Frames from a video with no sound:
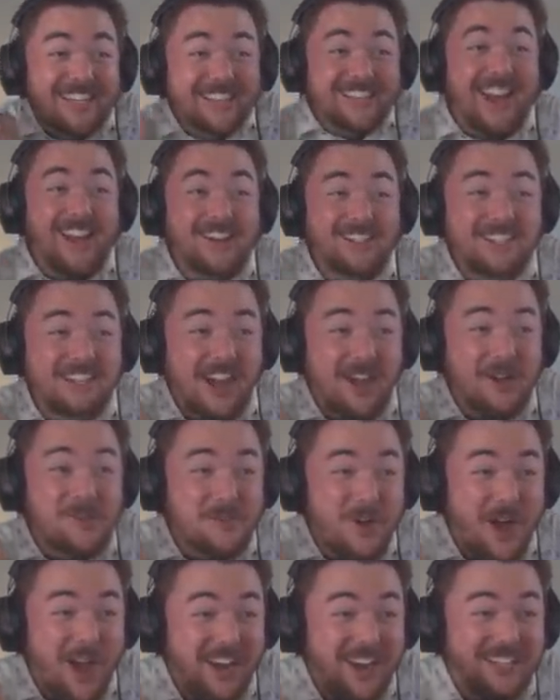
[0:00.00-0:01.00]
there's young
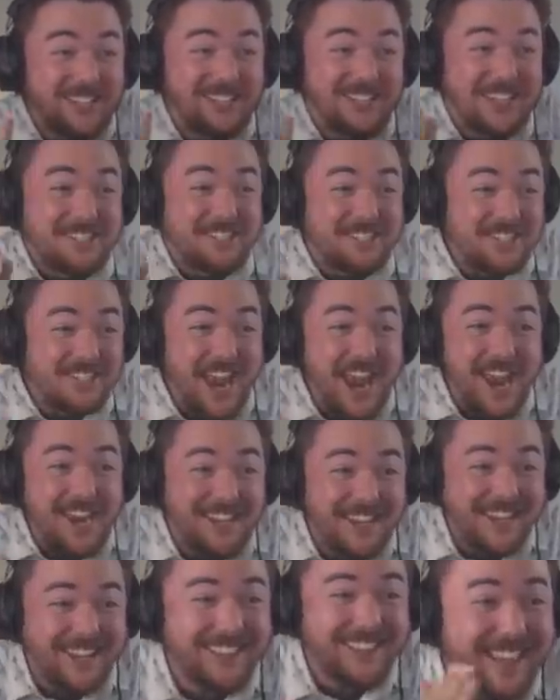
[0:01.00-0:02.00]
Rod. He's just
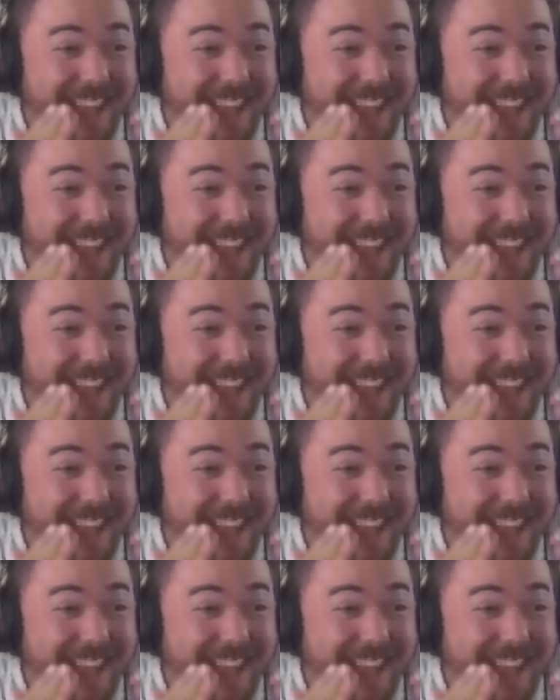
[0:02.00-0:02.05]
standing